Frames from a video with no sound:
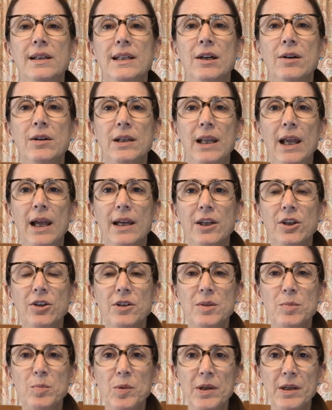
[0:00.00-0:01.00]
Now I'd like
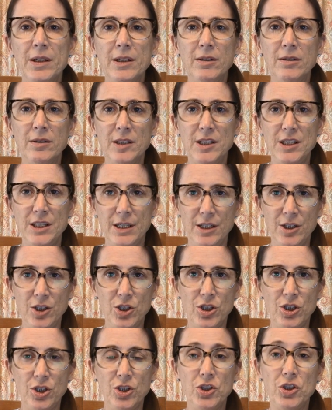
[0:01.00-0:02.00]
you to bring your
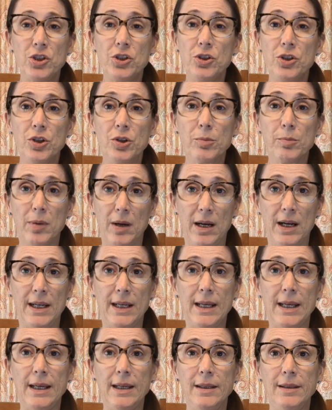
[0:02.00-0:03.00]
attention to your
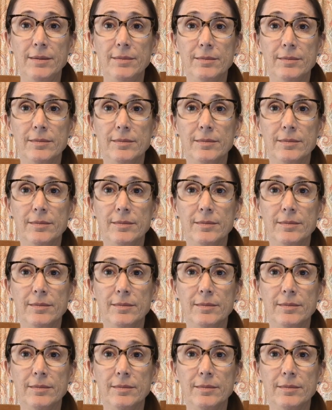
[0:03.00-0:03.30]
body.